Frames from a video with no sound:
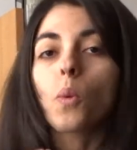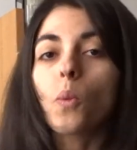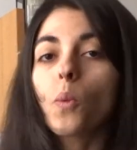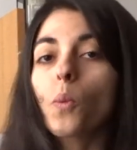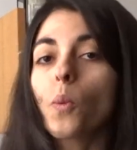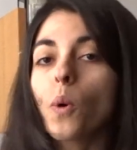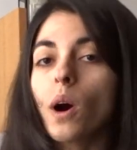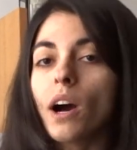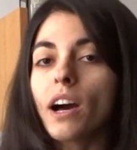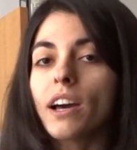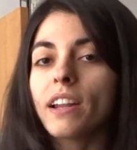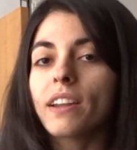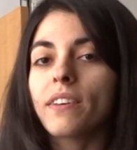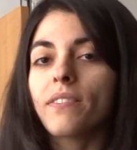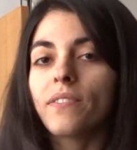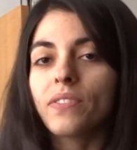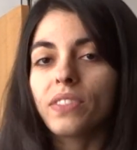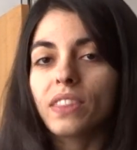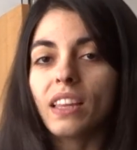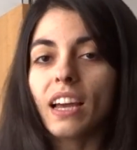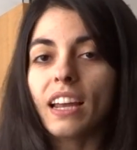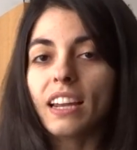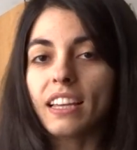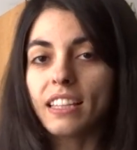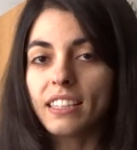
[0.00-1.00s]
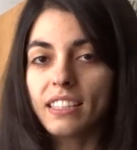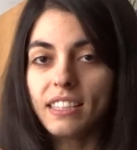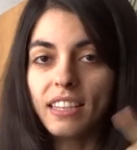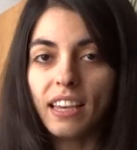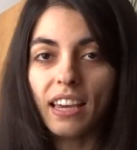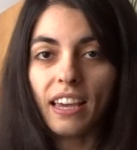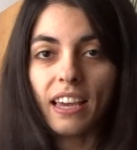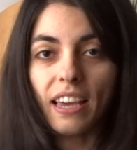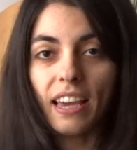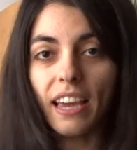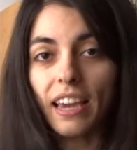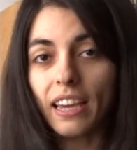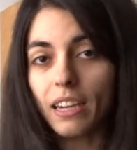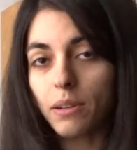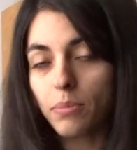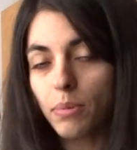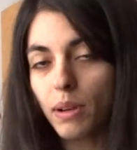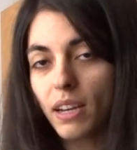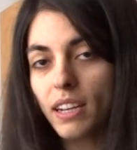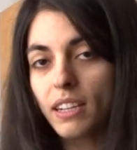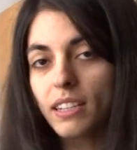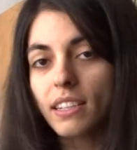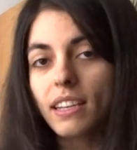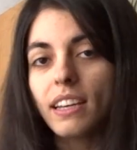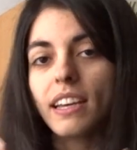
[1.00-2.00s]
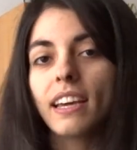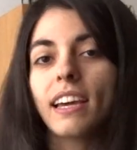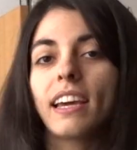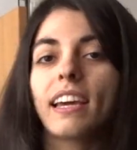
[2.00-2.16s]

One that it's a headband